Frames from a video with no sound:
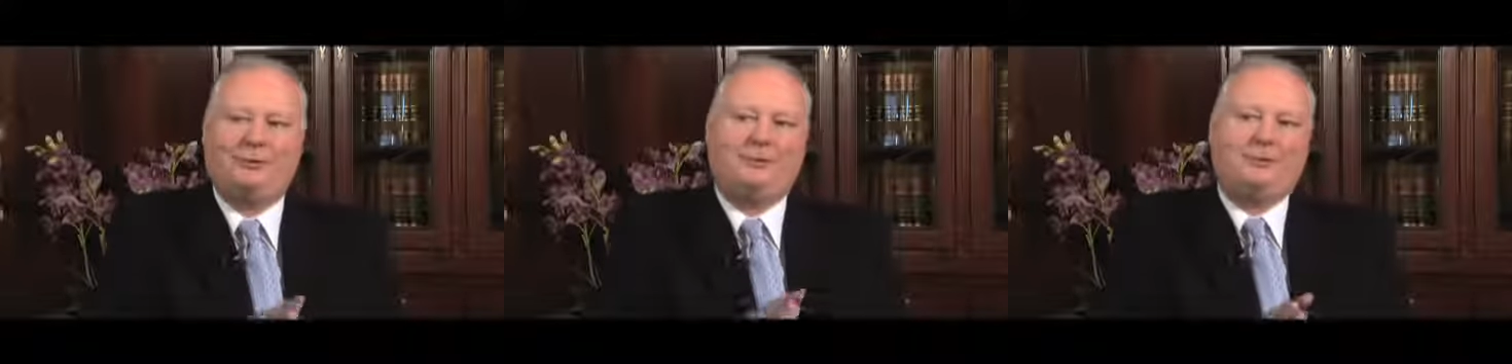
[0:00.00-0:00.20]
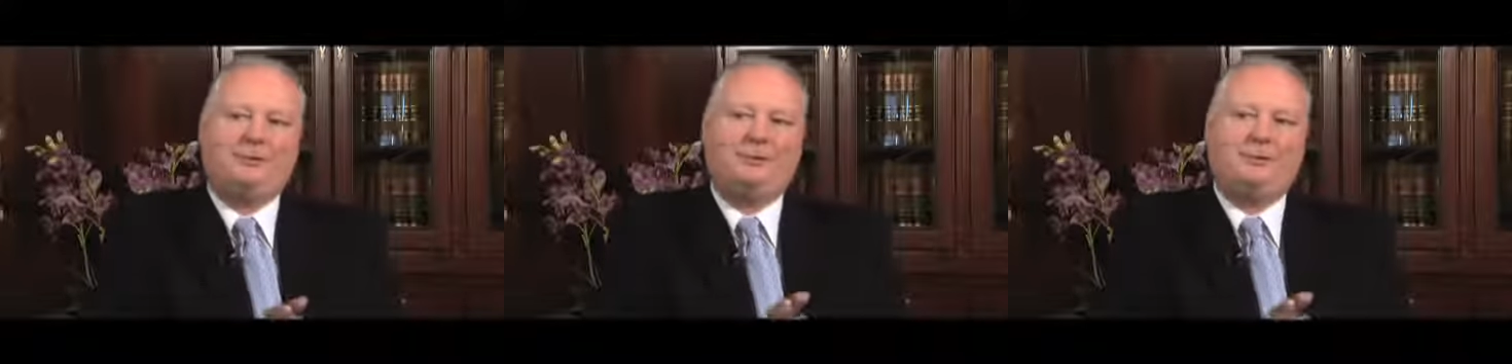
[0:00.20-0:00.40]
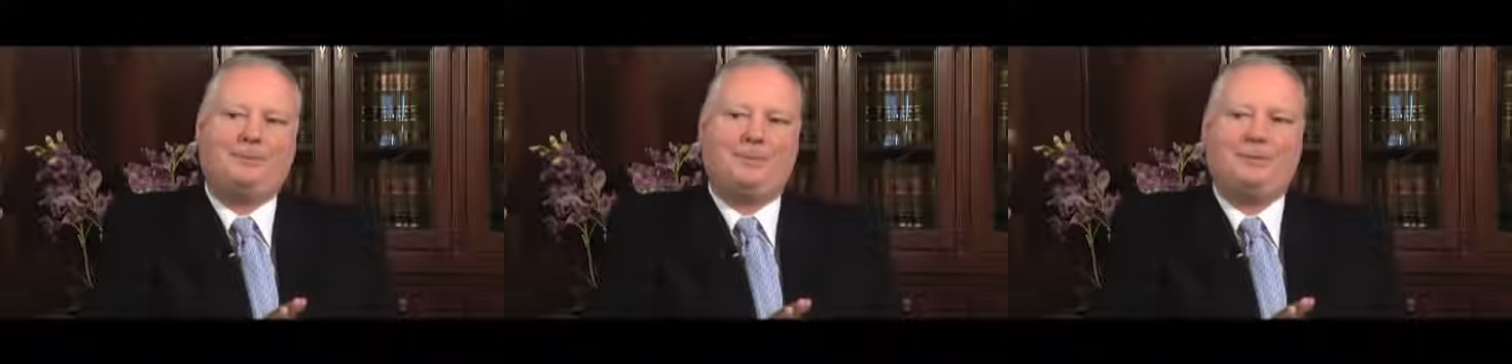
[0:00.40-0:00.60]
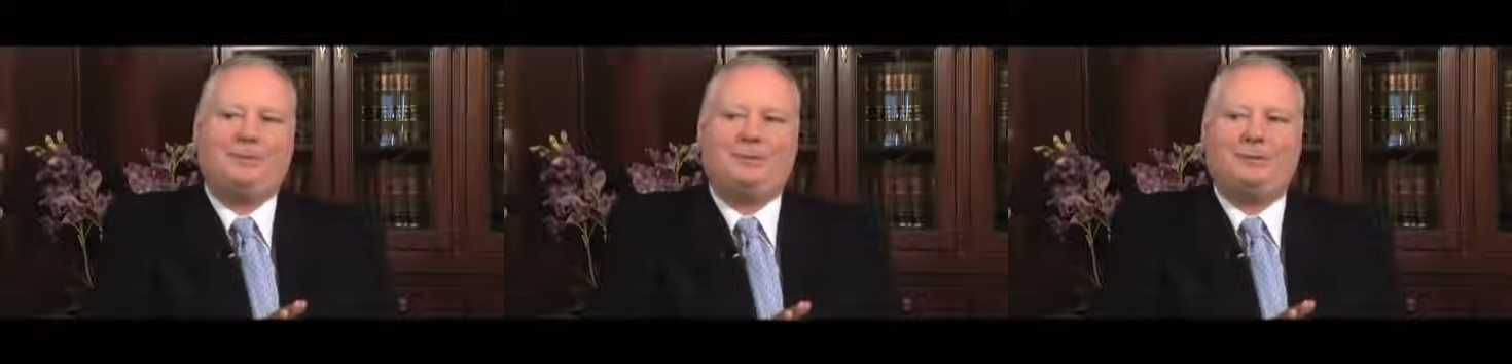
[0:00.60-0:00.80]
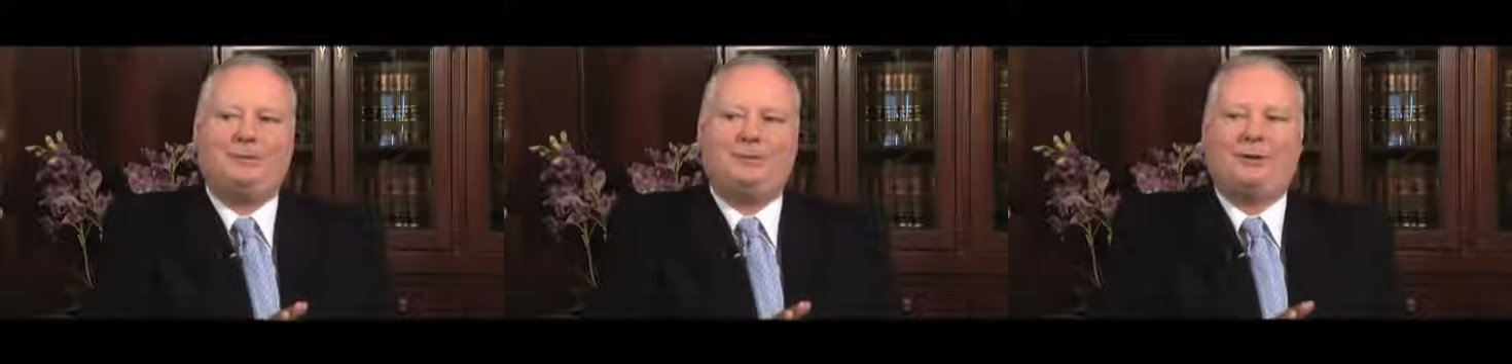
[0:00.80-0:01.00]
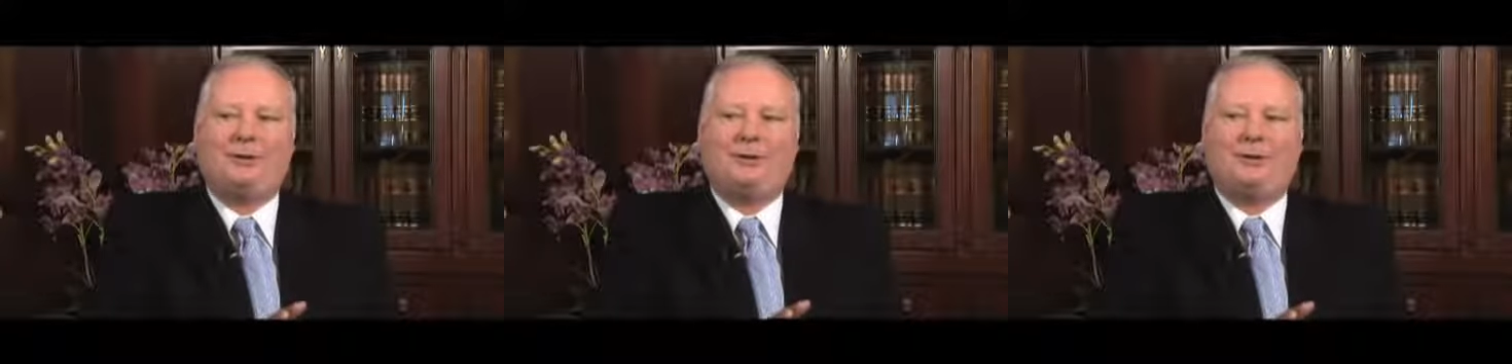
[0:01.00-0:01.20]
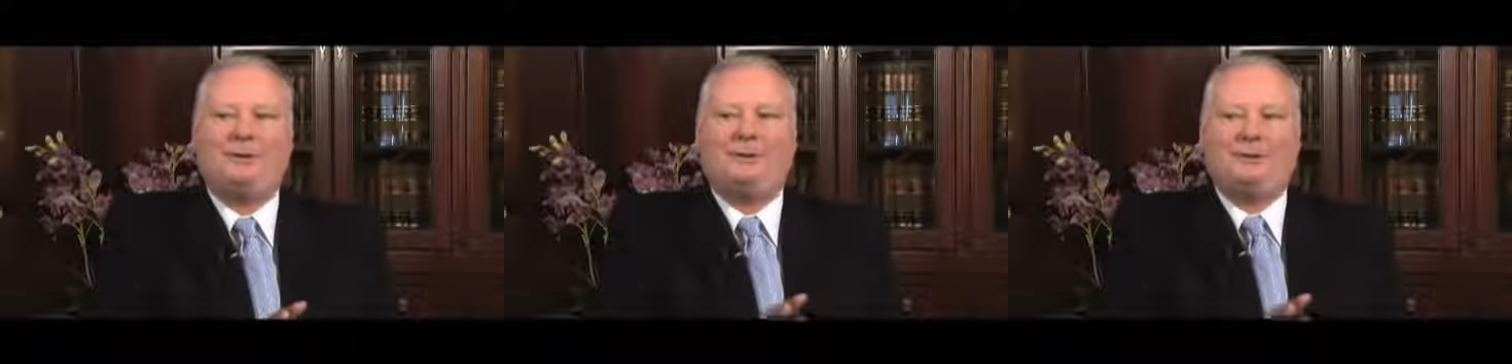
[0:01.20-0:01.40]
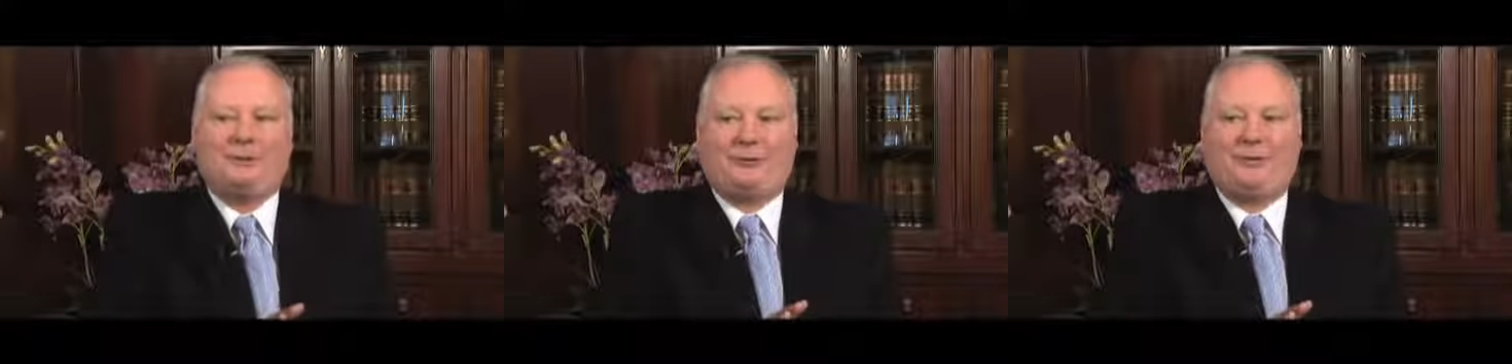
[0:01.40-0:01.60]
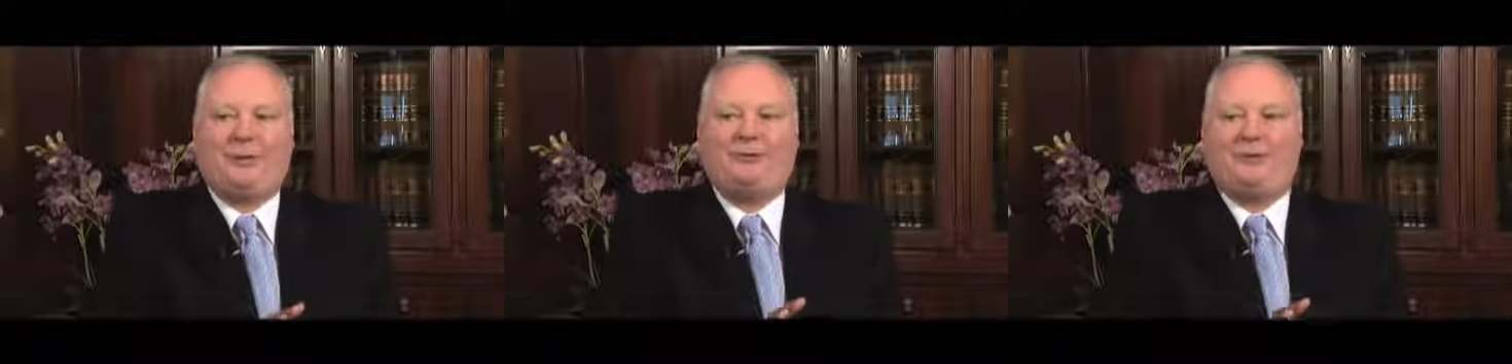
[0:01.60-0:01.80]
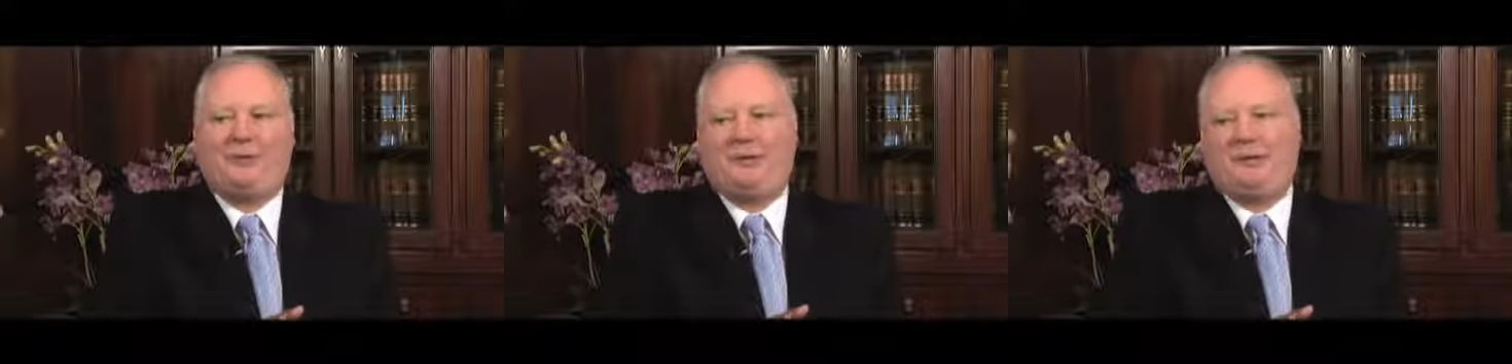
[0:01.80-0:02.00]
You know, people are saying the
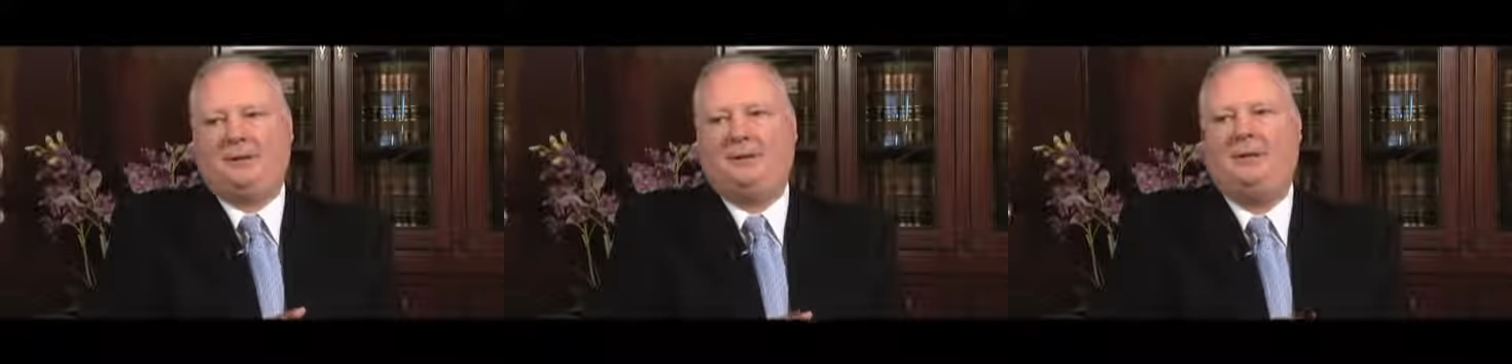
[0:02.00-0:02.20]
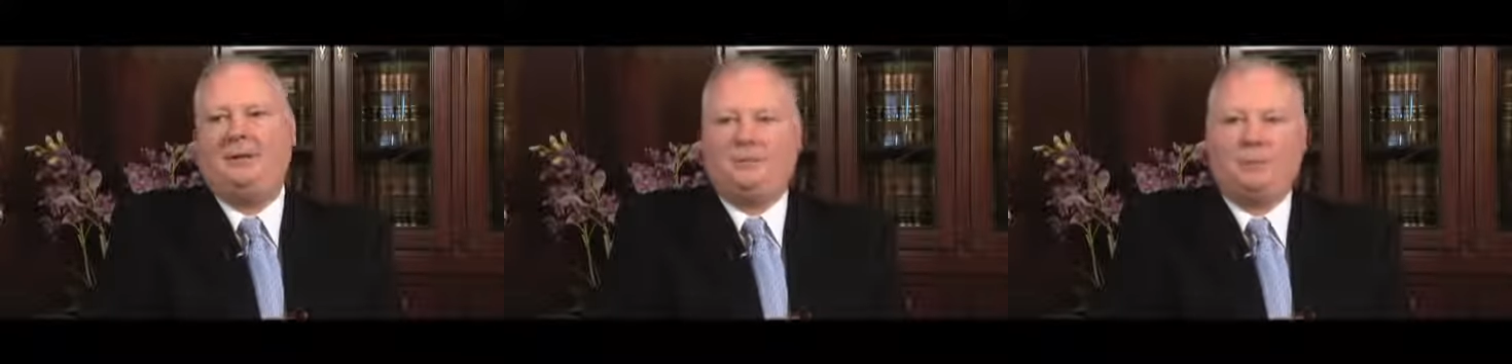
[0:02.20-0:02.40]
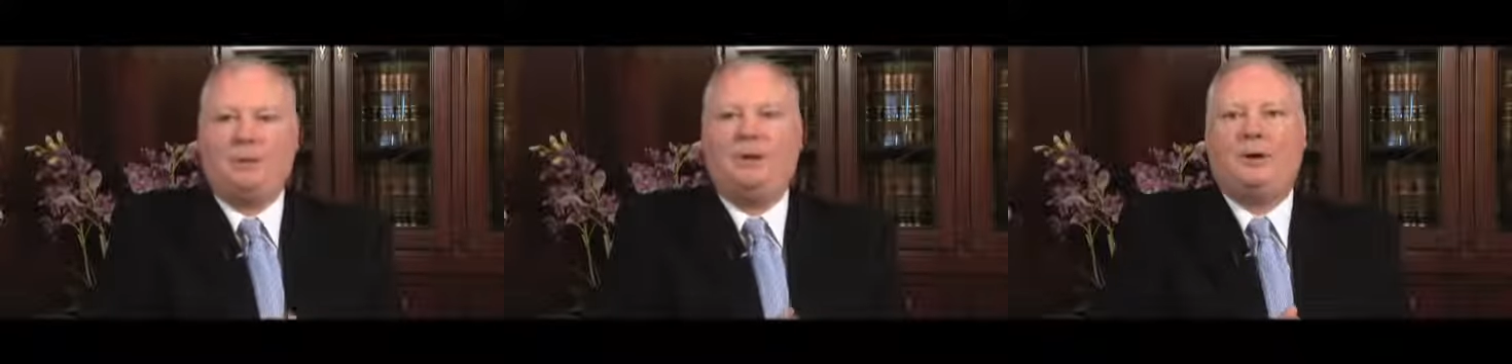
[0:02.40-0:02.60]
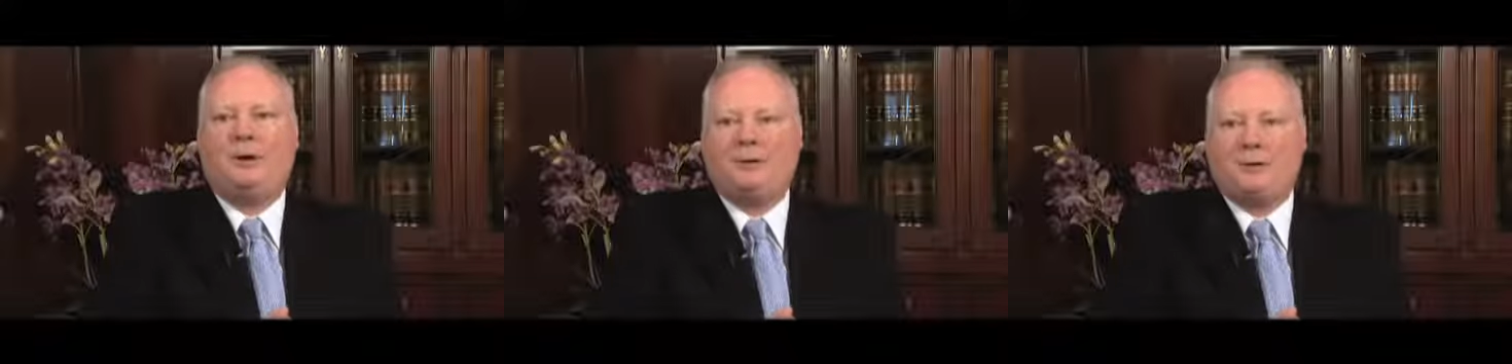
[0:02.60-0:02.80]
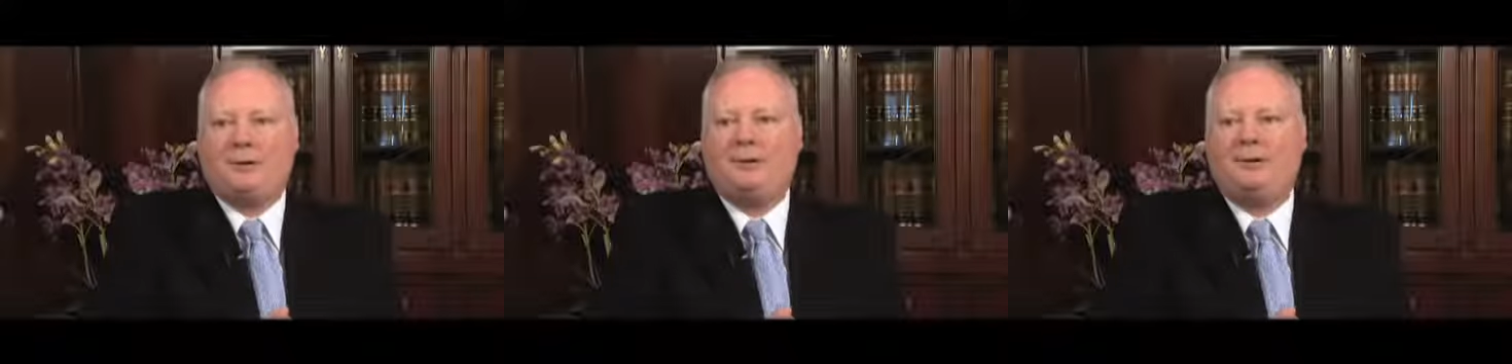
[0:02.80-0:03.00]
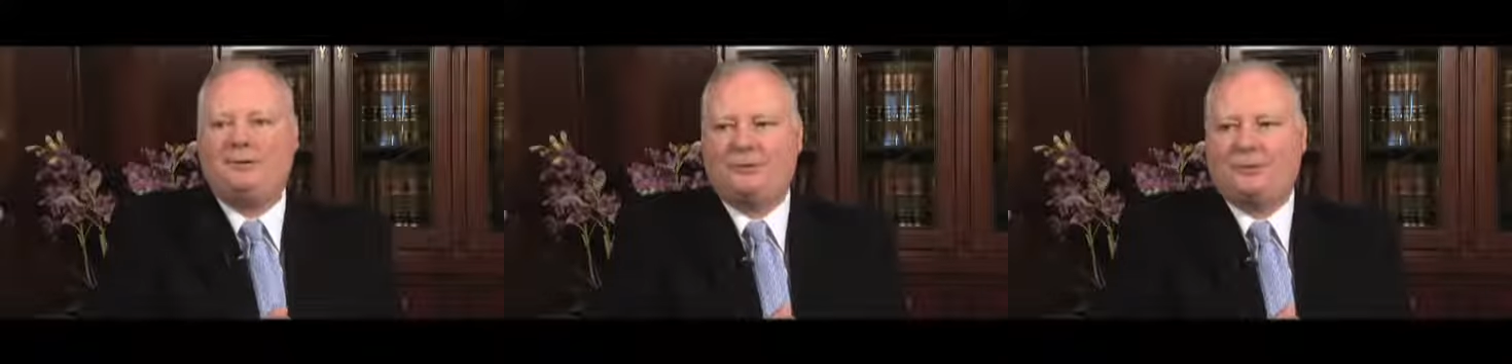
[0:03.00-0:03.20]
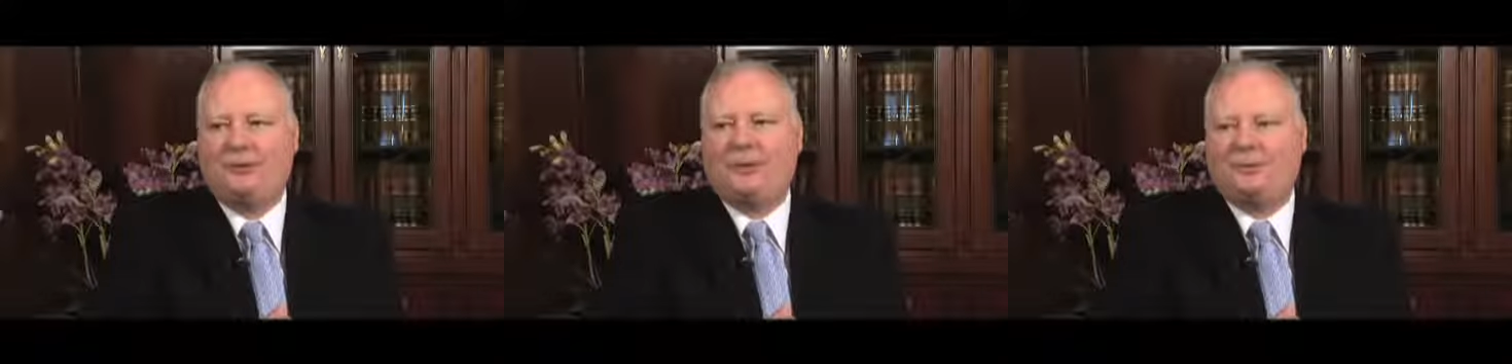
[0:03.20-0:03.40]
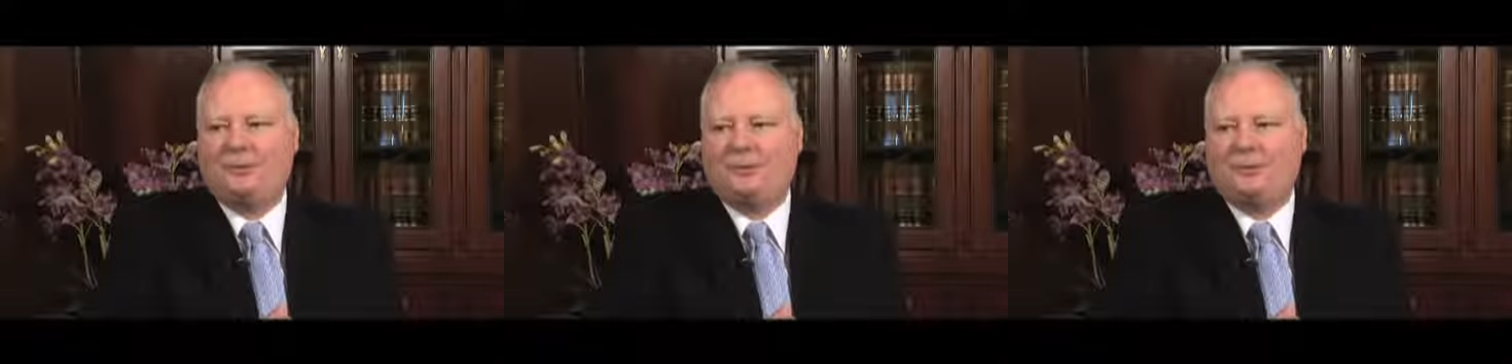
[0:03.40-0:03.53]
same thing. We all need a job.